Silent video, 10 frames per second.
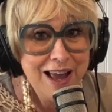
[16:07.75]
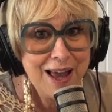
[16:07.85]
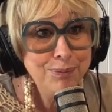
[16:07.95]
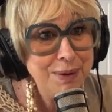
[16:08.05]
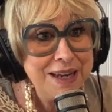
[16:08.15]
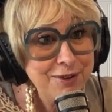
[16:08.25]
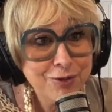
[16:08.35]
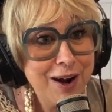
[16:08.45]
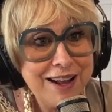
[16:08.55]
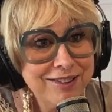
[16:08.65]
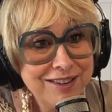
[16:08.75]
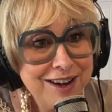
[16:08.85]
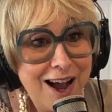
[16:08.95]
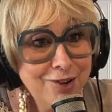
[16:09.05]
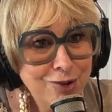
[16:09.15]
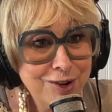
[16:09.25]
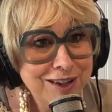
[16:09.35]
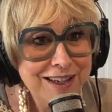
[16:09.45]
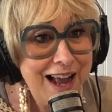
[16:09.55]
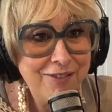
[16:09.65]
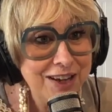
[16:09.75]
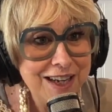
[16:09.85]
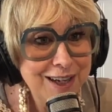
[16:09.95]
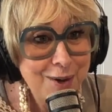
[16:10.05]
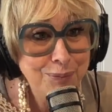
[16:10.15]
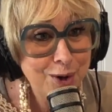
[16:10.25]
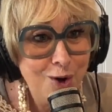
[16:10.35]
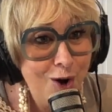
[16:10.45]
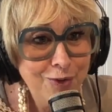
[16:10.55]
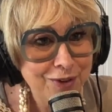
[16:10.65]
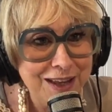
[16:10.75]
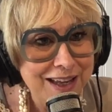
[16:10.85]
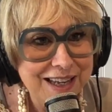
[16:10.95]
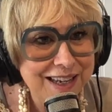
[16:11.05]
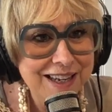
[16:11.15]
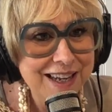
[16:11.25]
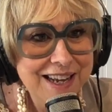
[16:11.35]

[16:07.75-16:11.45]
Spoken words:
and meeting Frank Sinatra and having a cup of coffee and